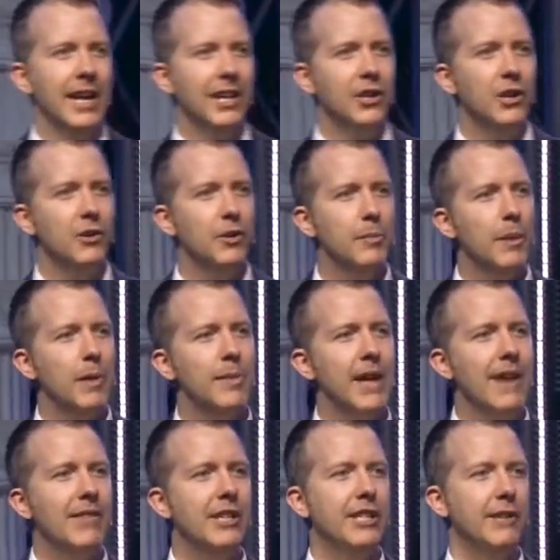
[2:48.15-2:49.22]
You probably
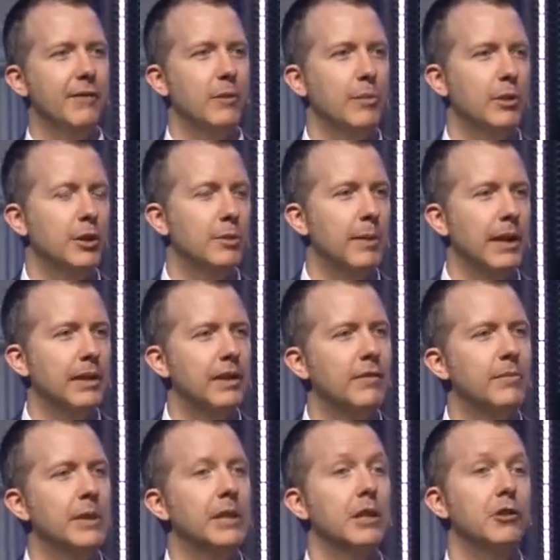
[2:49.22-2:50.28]
have a different perspective
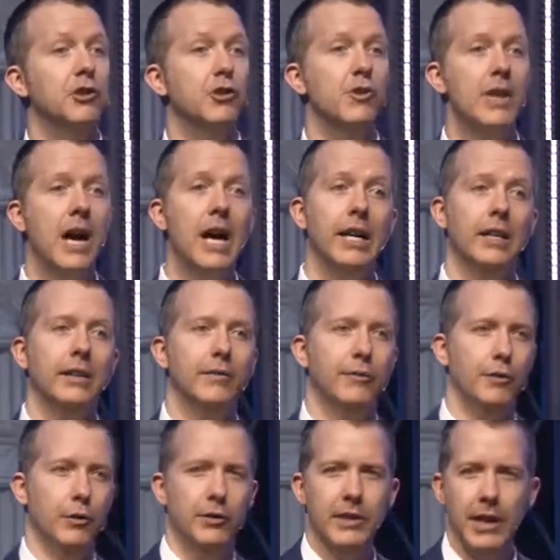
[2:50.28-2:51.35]
because you're not in
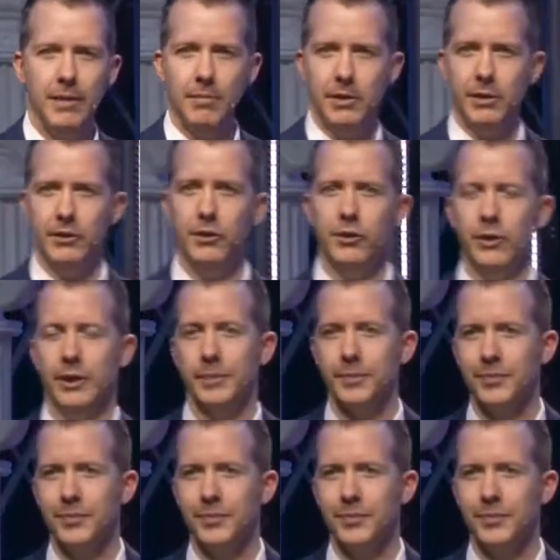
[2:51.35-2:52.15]
full-time ministry.